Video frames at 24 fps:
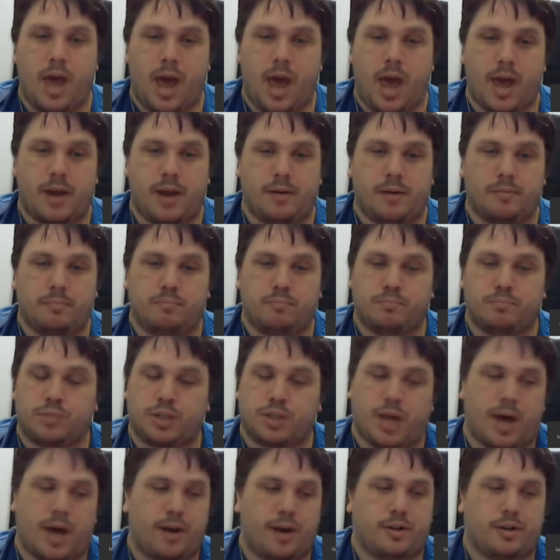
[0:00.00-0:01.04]
and
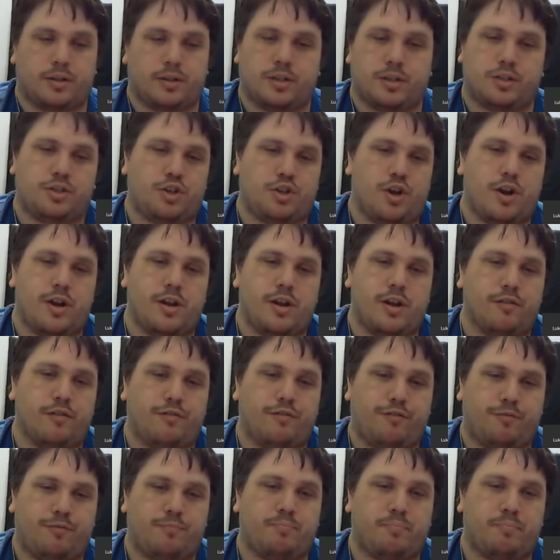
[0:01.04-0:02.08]
started on this journey
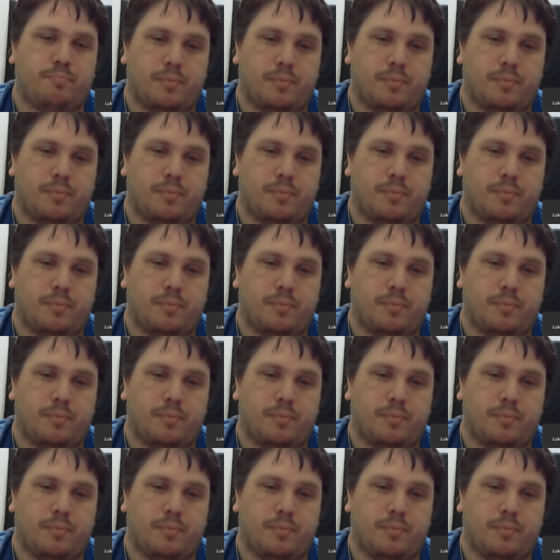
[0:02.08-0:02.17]
of